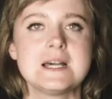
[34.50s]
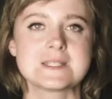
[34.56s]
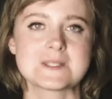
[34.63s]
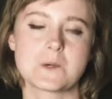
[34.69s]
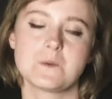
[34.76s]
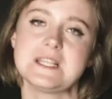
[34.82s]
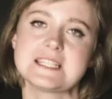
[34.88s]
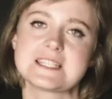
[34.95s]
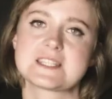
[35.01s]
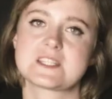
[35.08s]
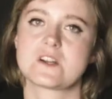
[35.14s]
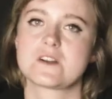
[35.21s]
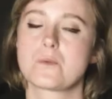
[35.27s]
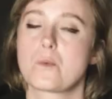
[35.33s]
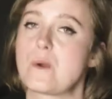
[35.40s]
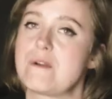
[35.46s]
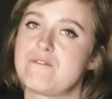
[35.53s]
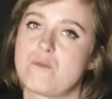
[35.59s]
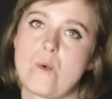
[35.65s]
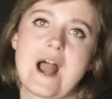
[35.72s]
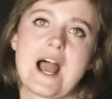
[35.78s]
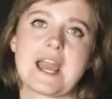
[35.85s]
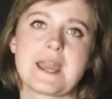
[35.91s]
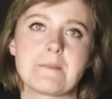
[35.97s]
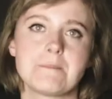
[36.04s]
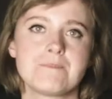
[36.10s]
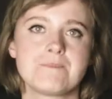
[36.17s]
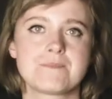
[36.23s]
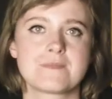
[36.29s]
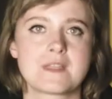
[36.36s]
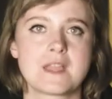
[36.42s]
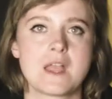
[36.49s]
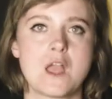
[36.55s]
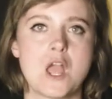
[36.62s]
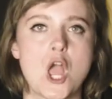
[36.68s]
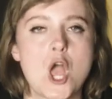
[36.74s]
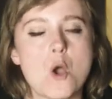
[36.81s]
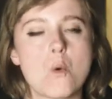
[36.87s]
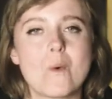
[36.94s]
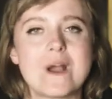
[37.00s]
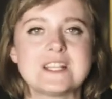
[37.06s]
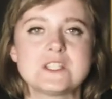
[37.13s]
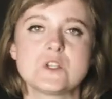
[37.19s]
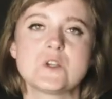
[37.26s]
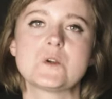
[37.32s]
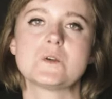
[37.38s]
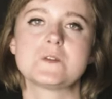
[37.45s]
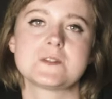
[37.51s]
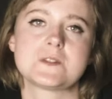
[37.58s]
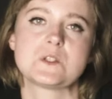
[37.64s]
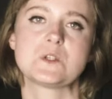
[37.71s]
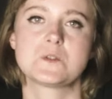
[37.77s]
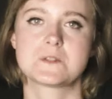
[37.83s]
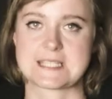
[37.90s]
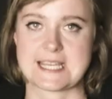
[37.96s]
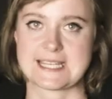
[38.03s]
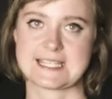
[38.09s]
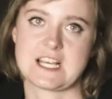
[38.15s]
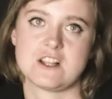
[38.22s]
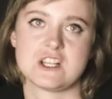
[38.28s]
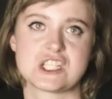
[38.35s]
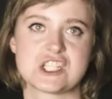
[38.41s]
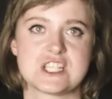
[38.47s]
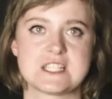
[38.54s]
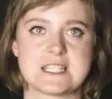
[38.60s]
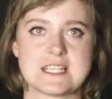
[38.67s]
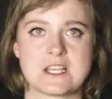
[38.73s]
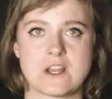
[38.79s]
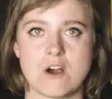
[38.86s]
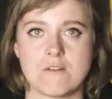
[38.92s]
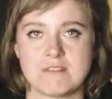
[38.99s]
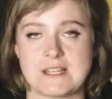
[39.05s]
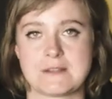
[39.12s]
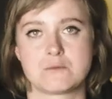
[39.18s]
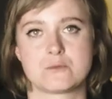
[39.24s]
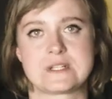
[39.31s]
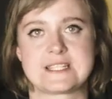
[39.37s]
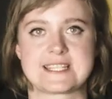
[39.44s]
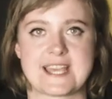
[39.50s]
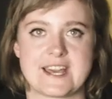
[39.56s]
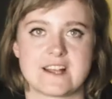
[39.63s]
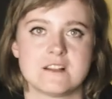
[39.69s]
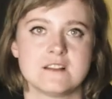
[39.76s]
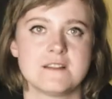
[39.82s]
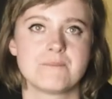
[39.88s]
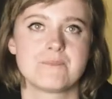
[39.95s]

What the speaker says: So let's start with why. Why to use new technologies in offline retail?